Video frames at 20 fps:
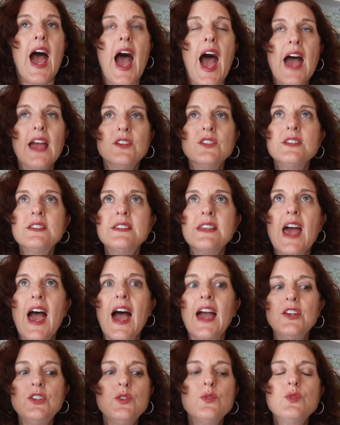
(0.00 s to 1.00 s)
I
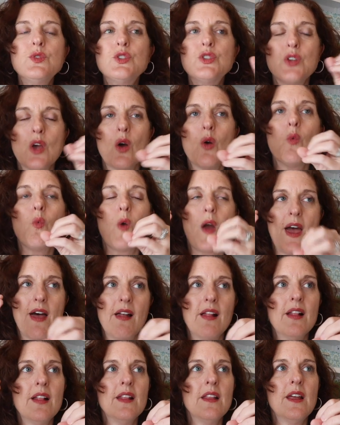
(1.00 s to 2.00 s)
do so
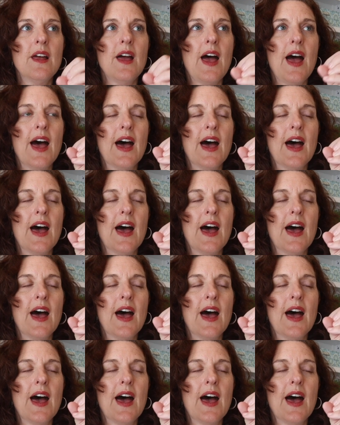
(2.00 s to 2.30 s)
well